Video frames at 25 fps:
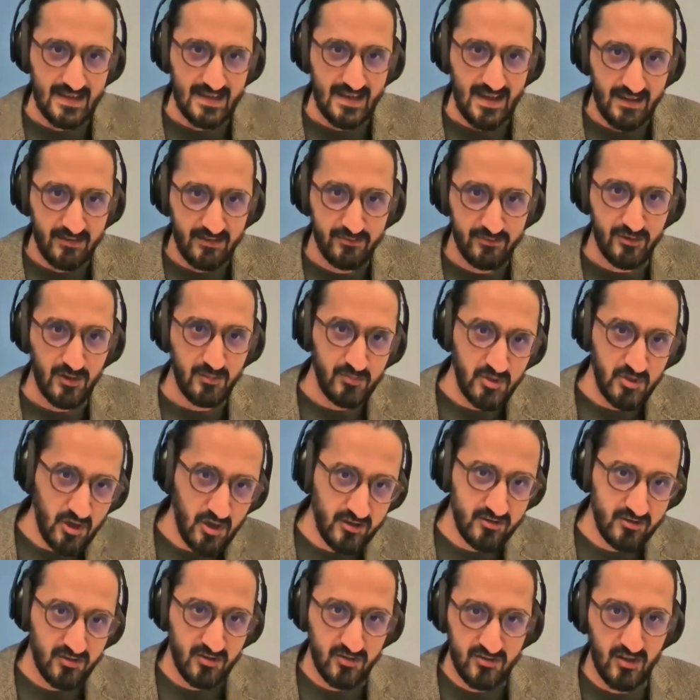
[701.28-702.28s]
and from
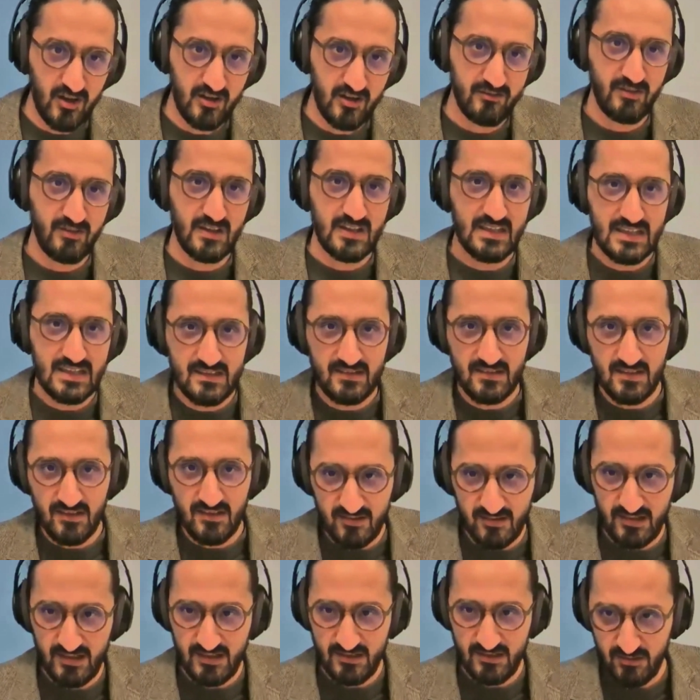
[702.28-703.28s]
the other side, we need
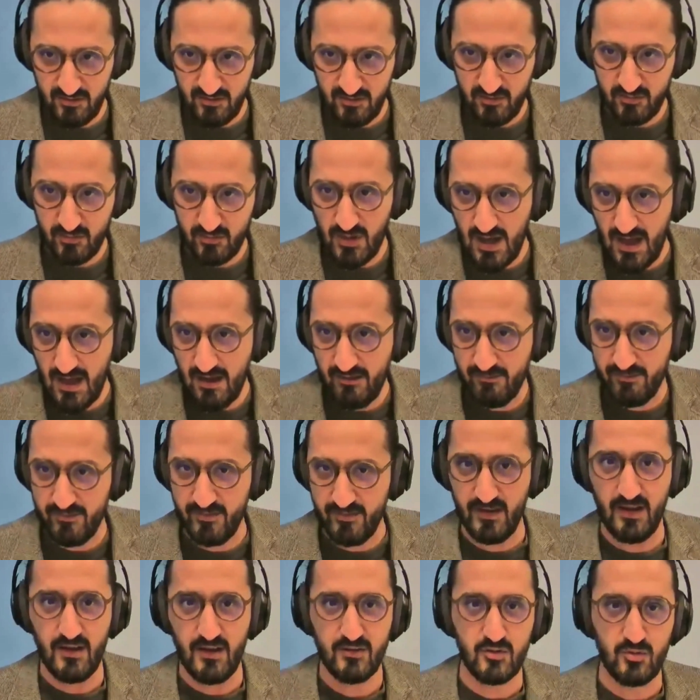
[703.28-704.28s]
these leaders to have
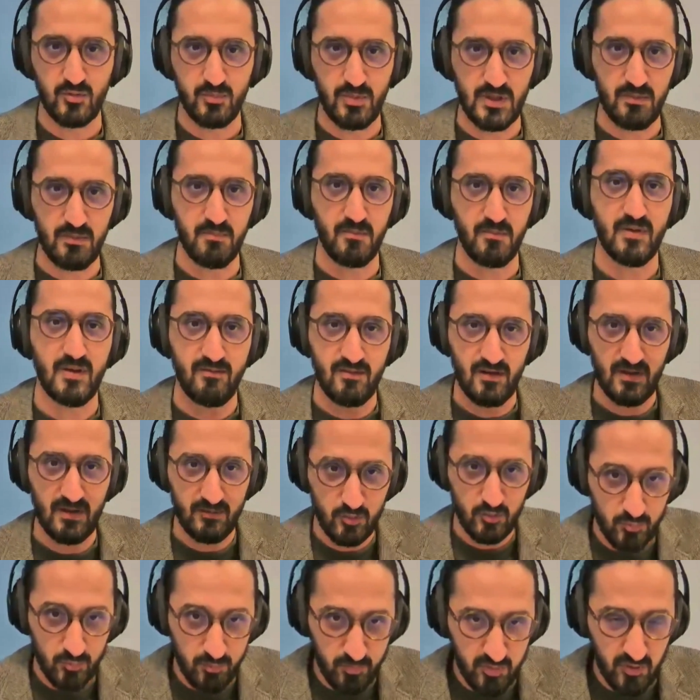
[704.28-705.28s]

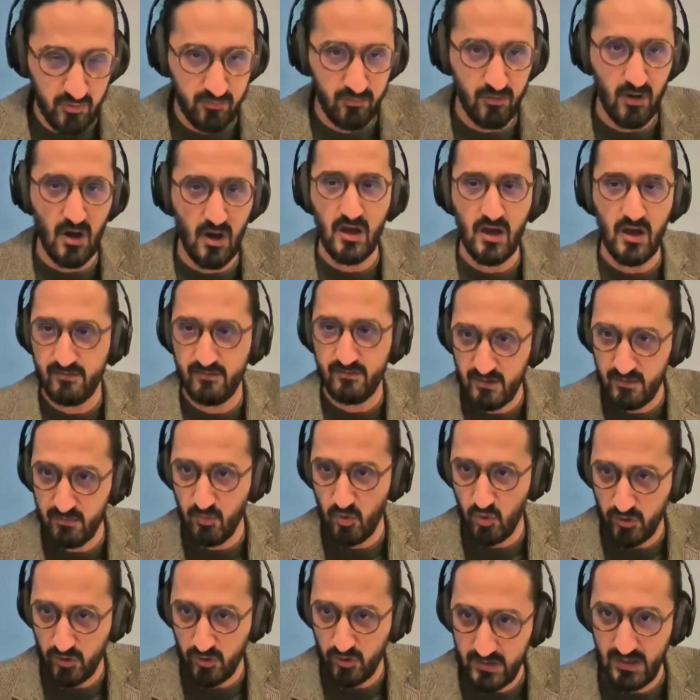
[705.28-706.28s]
to provide
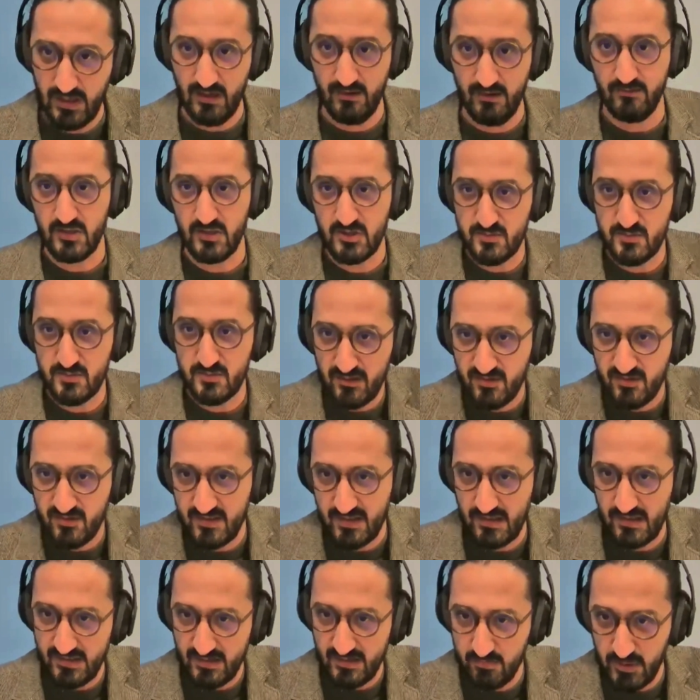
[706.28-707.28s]
even more care, which
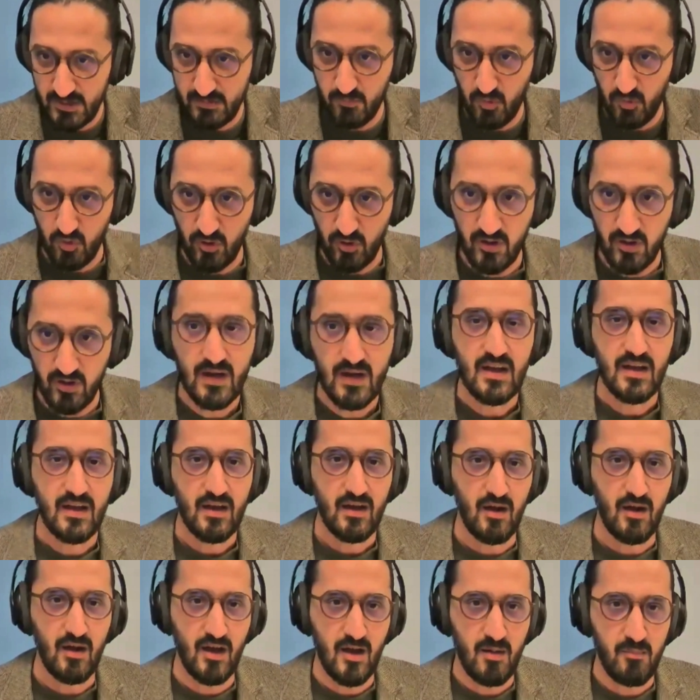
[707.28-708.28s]
makes it a little bit
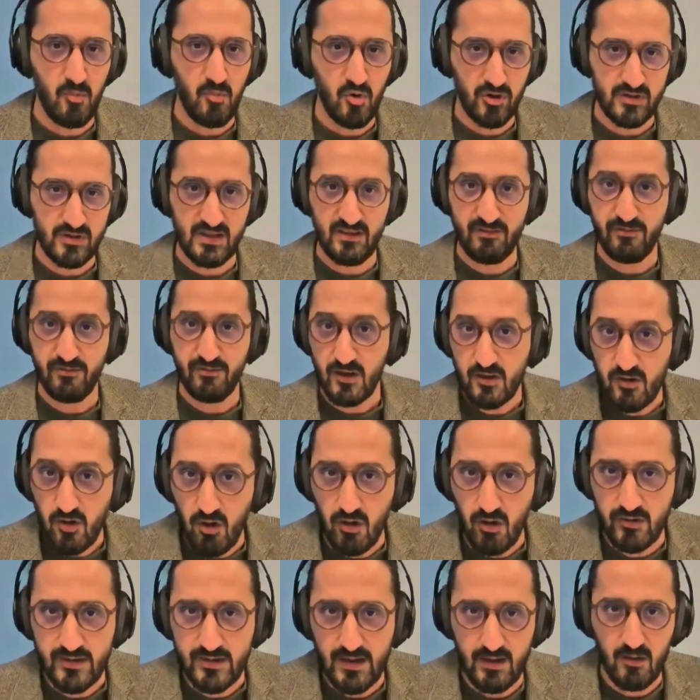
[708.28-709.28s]
more
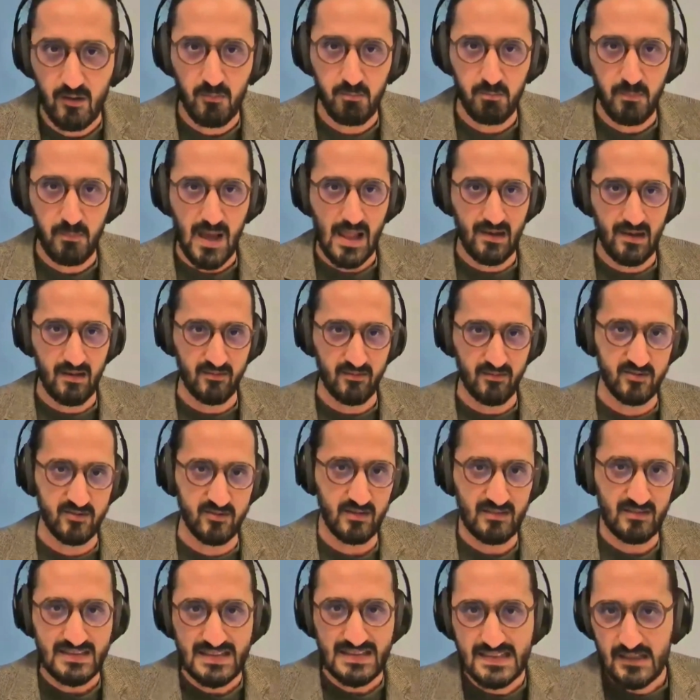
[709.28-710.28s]
difficult and
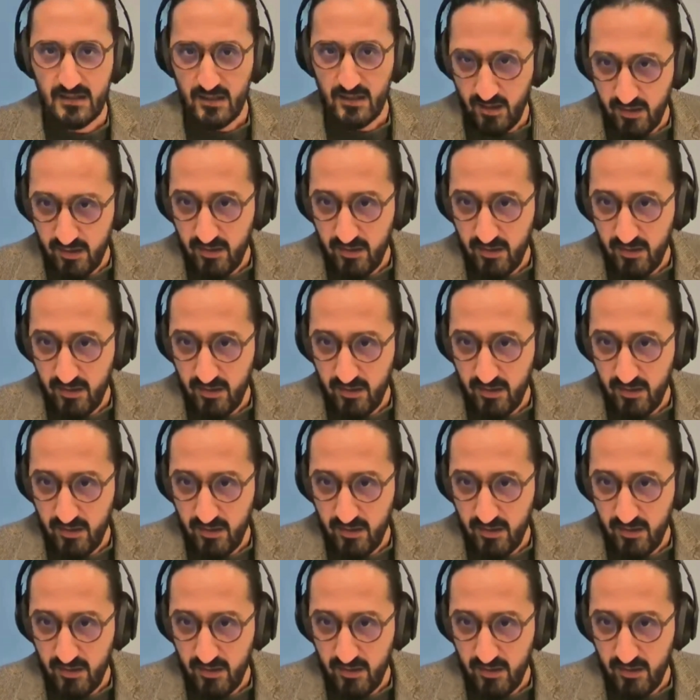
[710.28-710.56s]
unbalanced. And